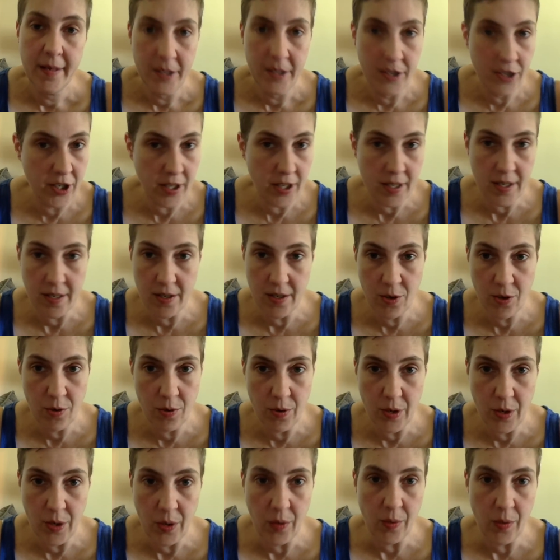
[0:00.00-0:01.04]
Justin
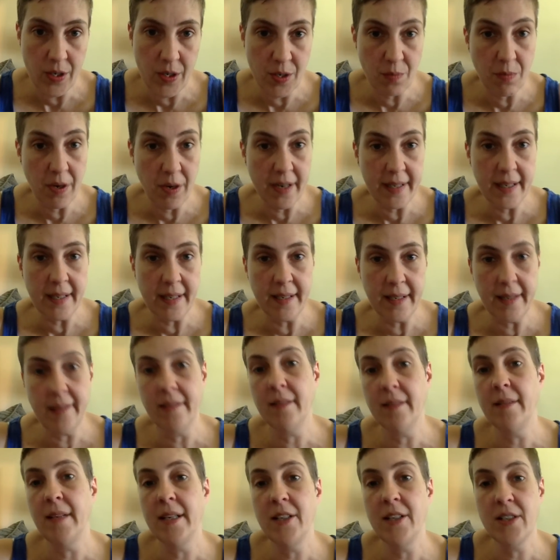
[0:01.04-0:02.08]
Trudeau is bringing
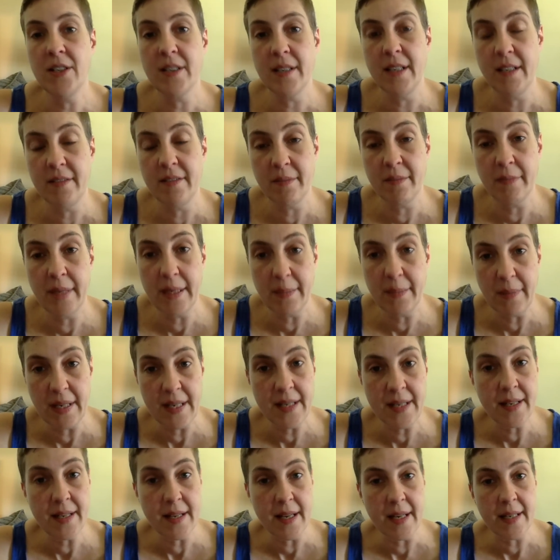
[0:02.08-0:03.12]
in legislative
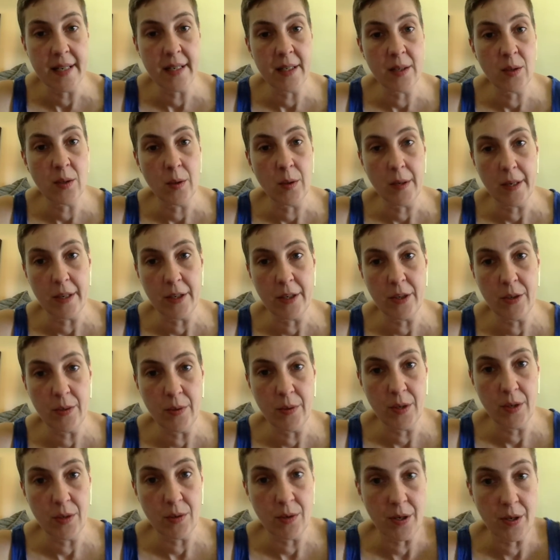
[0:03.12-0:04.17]
amendments that, according to
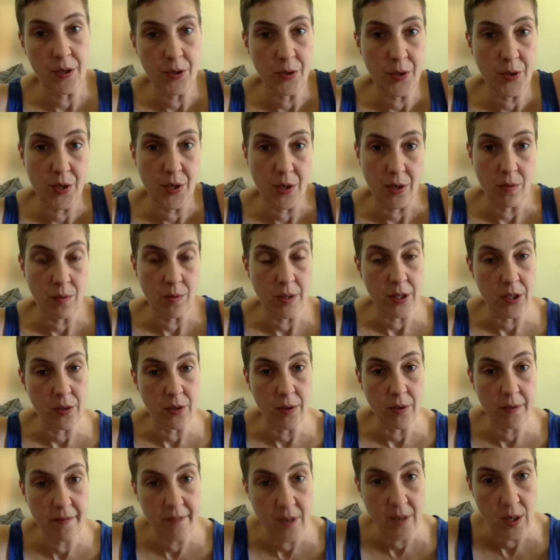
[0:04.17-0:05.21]
the Toronto Star, would do
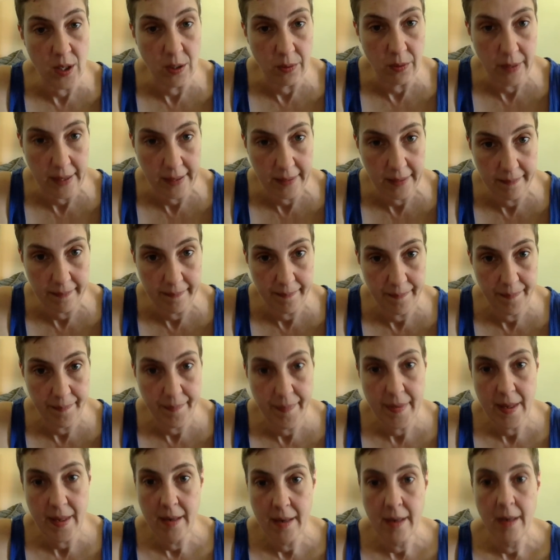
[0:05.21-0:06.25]
the following.
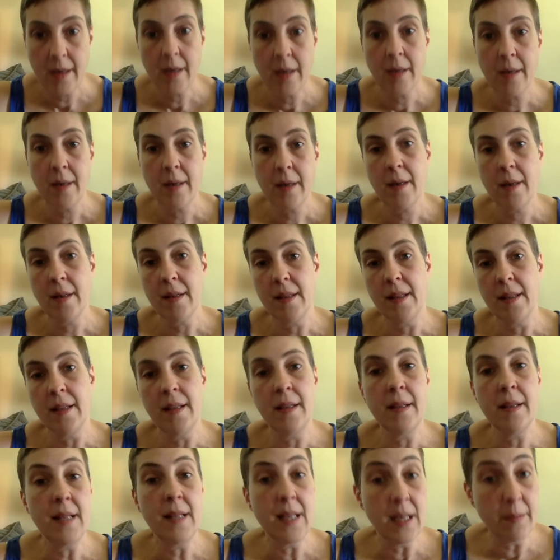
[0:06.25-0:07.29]

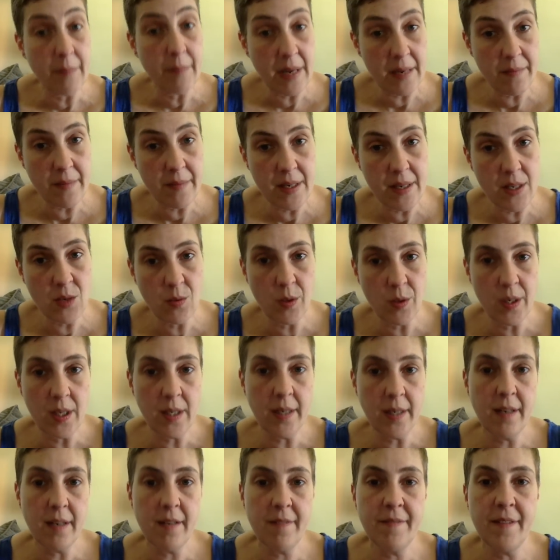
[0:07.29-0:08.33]
The amendments would
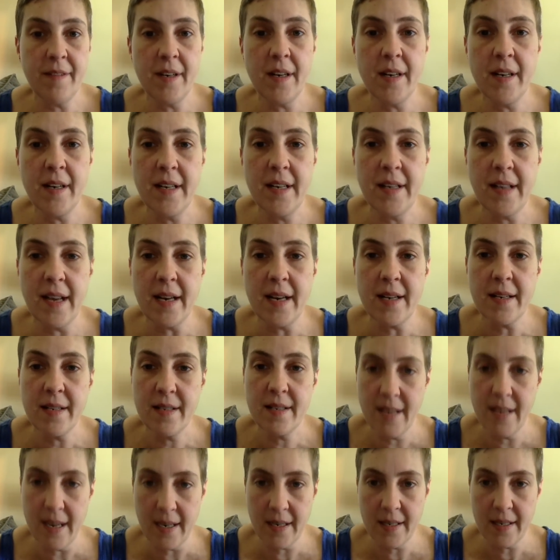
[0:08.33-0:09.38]
clarify that
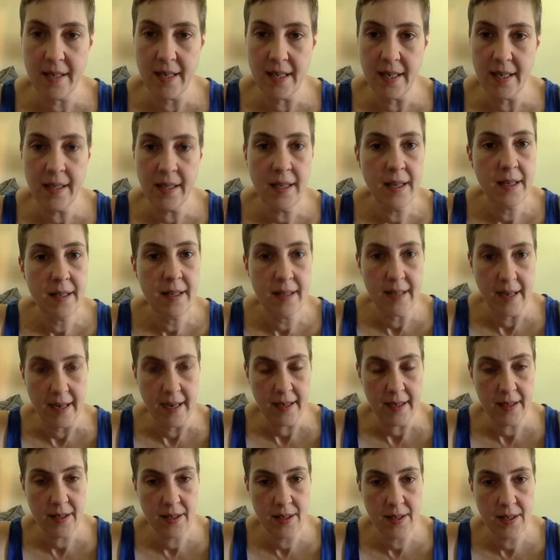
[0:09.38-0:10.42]
sexting,
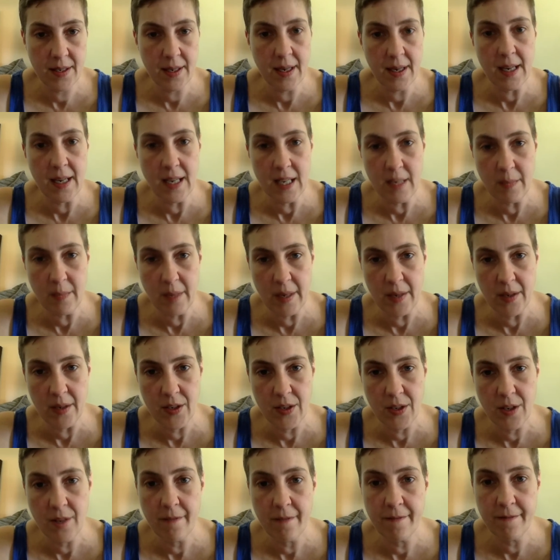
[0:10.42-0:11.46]
texts,
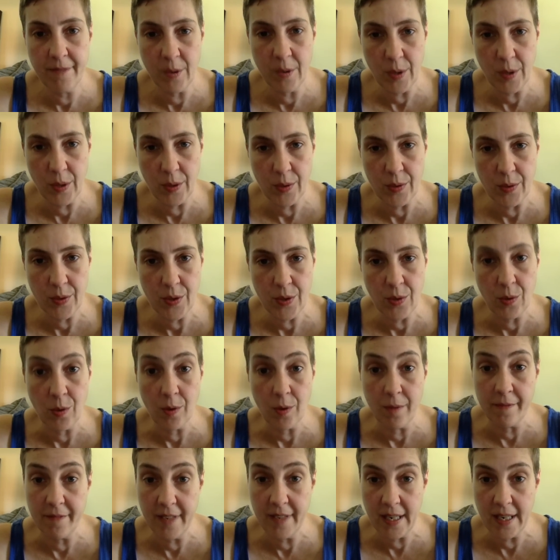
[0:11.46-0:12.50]
emails, photos,
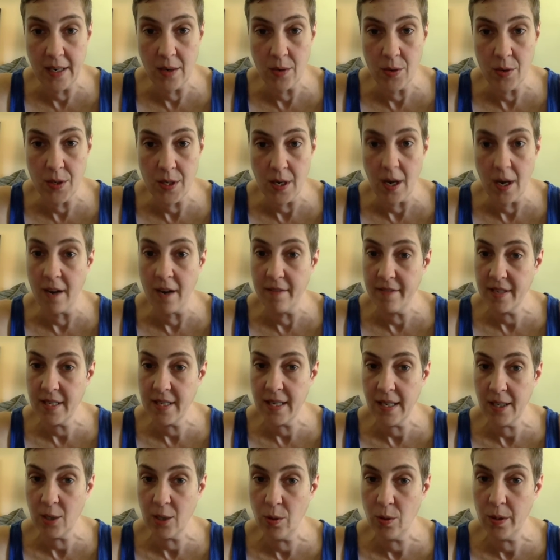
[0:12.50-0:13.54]
or videos of a
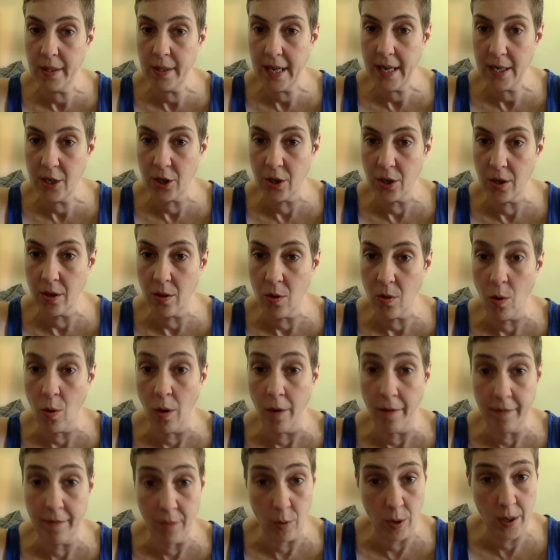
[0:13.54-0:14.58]
sexual nature or
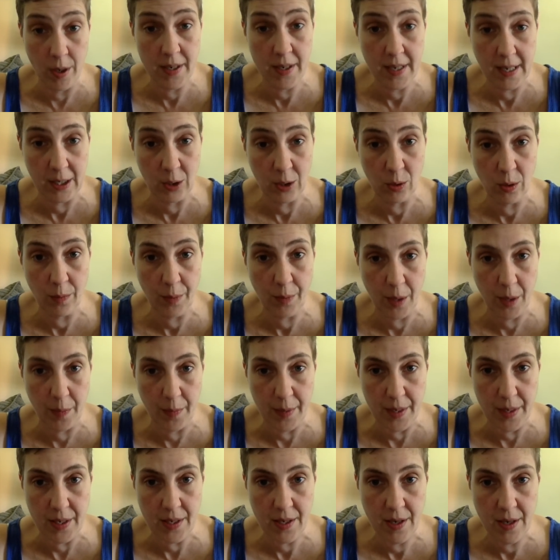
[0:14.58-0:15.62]
for a sexual
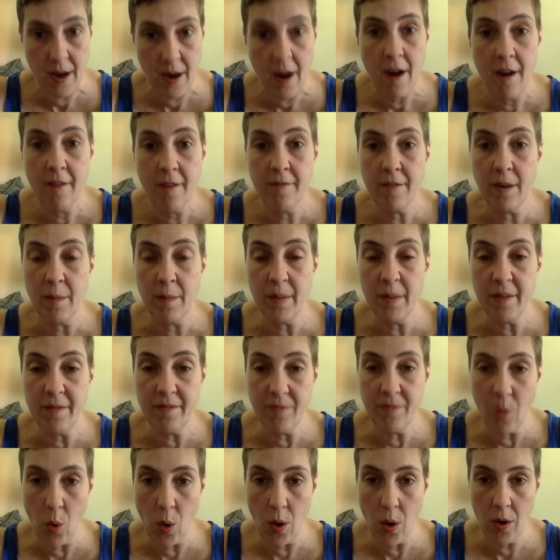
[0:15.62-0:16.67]
purpose from
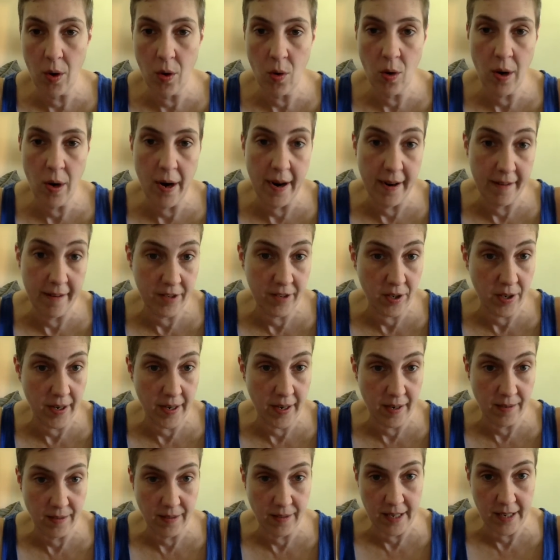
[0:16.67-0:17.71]
before or after an
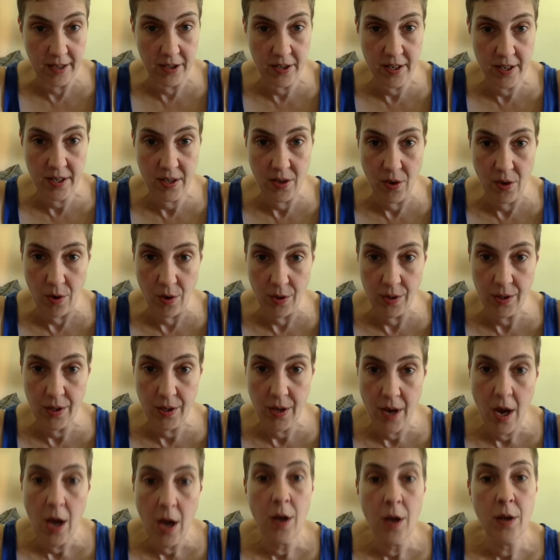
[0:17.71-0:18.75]
alleged assault
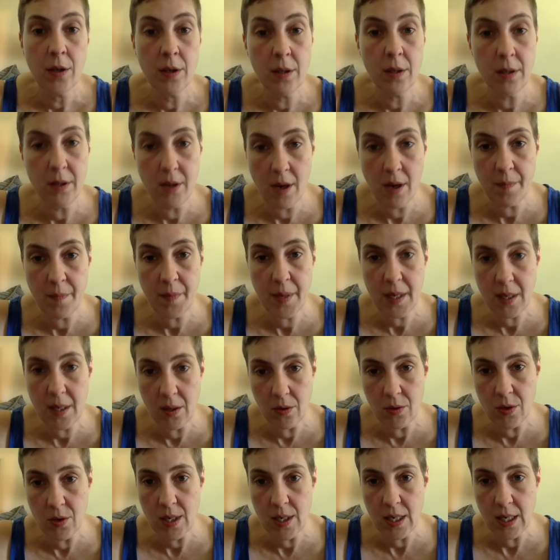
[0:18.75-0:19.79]
could not be
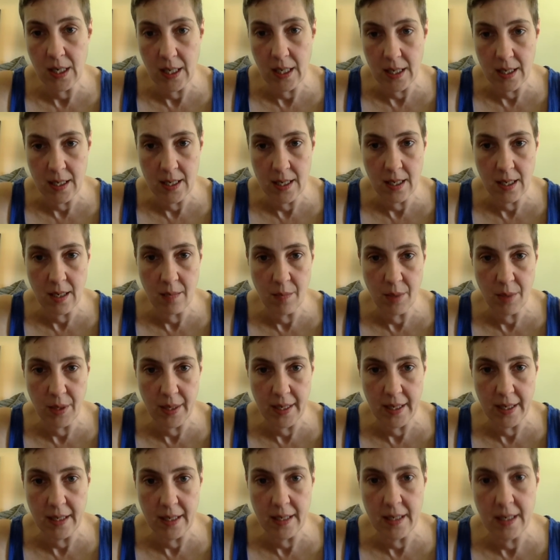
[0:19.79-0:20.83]
used against a
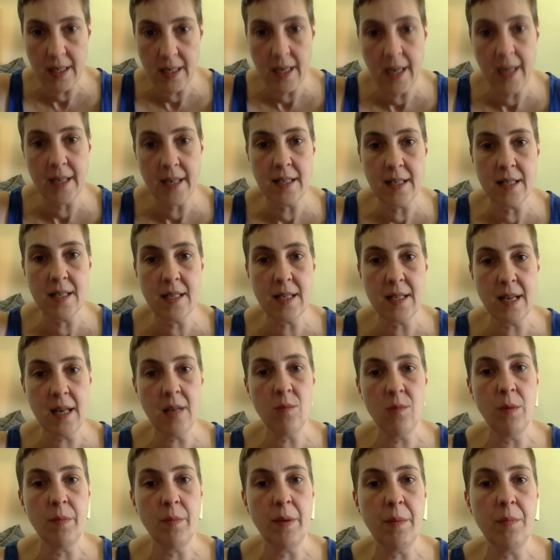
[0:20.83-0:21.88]
complainant and instead
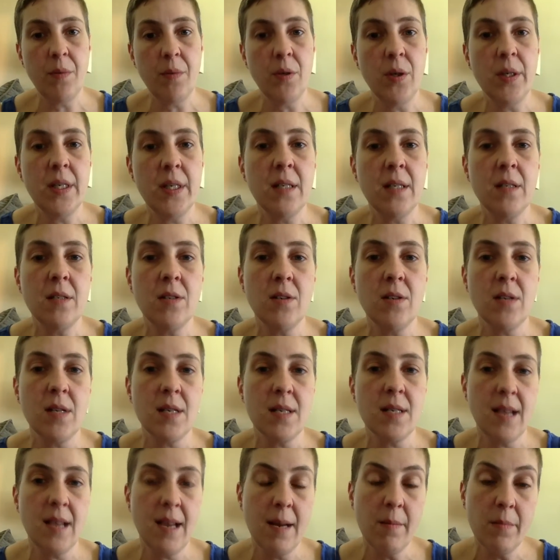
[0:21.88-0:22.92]
would be put to the
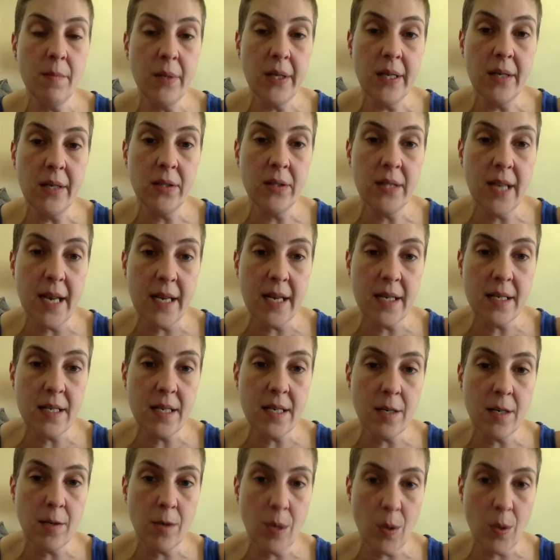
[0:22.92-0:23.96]
same legal test
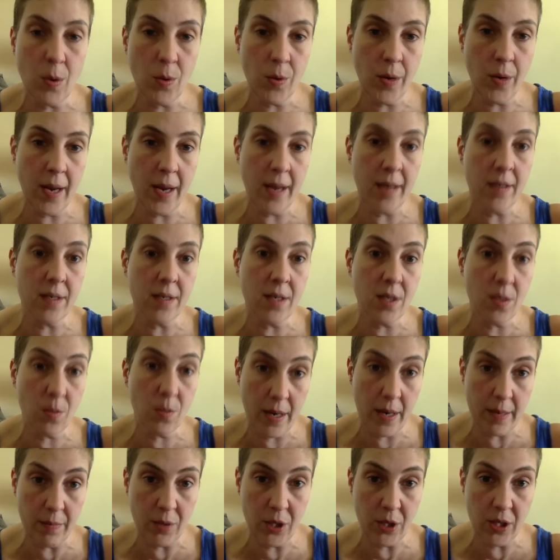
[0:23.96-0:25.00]
known as the
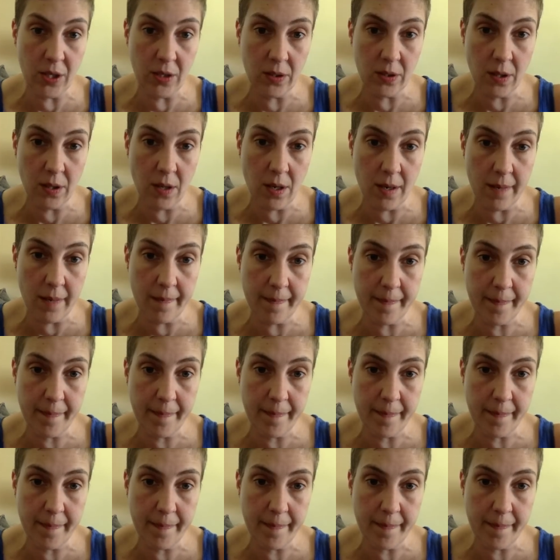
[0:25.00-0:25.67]
Rape Shield Law.